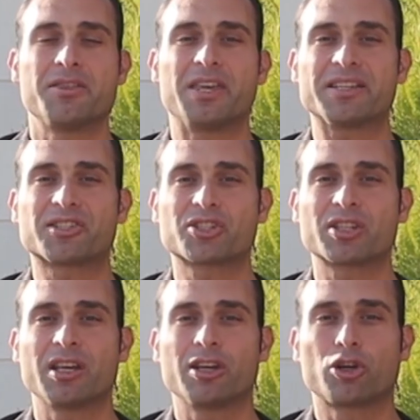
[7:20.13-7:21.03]

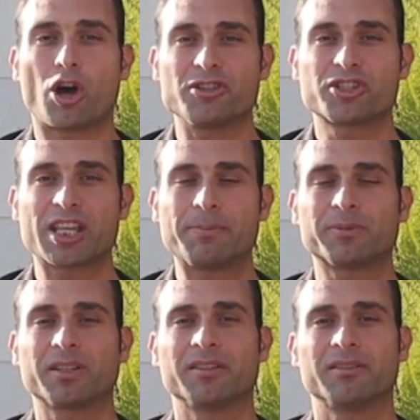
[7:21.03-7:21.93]
This
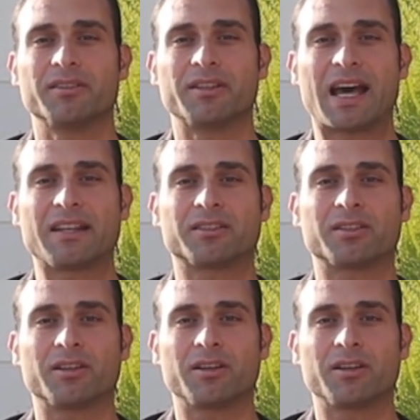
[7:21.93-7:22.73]
concept that